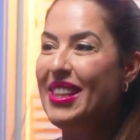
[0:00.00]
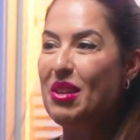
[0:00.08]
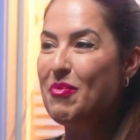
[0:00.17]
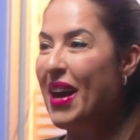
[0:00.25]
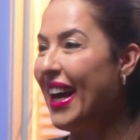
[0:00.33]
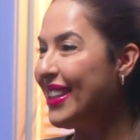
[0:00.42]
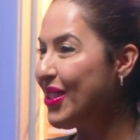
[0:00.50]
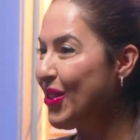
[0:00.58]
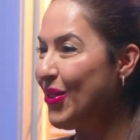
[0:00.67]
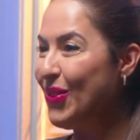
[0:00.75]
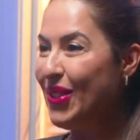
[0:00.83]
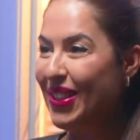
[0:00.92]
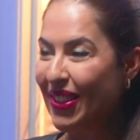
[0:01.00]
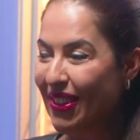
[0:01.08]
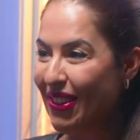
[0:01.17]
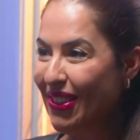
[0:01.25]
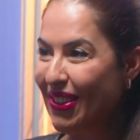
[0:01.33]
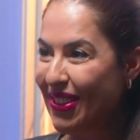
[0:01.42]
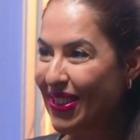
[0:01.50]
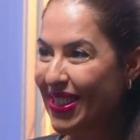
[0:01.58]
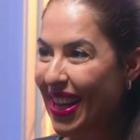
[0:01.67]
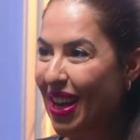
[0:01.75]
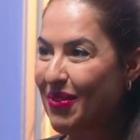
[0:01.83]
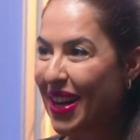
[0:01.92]
in the past two
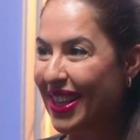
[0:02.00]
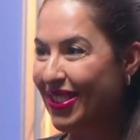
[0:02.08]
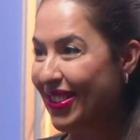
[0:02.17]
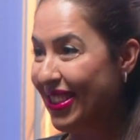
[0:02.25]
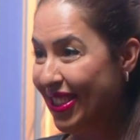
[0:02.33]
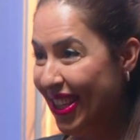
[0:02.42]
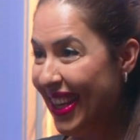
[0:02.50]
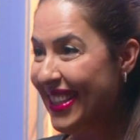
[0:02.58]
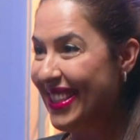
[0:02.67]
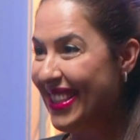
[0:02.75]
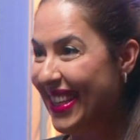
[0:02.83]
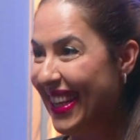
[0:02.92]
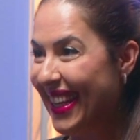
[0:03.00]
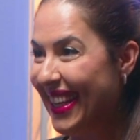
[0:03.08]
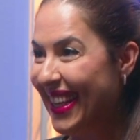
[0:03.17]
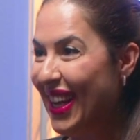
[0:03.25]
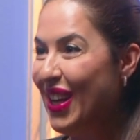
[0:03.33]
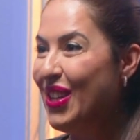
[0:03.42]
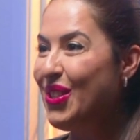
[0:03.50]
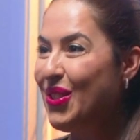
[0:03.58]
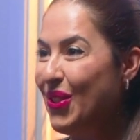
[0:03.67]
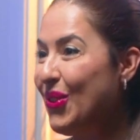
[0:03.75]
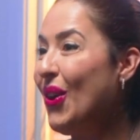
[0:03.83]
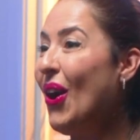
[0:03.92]
years, I've actually changed it
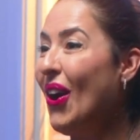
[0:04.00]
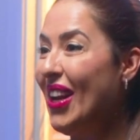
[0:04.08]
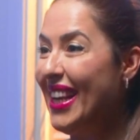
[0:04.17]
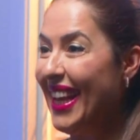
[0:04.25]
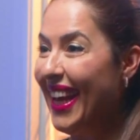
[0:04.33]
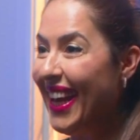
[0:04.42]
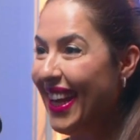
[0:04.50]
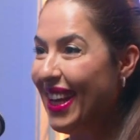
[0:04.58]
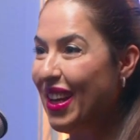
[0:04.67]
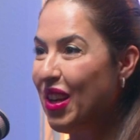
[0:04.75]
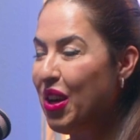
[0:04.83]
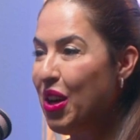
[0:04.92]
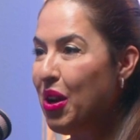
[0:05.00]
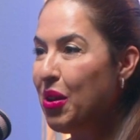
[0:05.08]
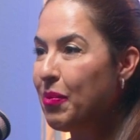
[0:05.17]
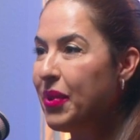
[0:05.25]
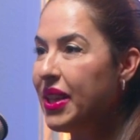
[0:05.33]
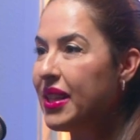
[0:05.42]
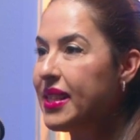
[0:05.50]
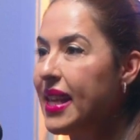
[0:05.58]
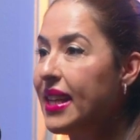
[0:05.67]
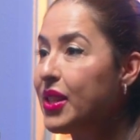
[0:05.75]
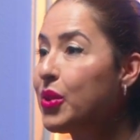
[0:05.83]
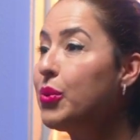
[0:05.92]
to Haleh. Okay. Because
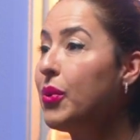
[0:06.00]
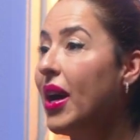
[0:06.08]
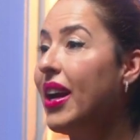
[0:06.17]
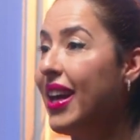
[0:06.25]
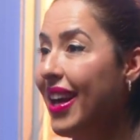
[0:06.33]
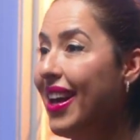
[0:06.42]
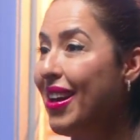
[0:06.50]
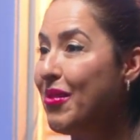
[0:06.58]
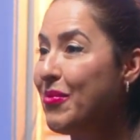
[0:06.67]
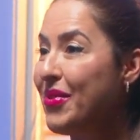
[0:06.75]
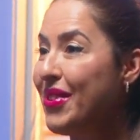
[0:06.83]
that's who I am.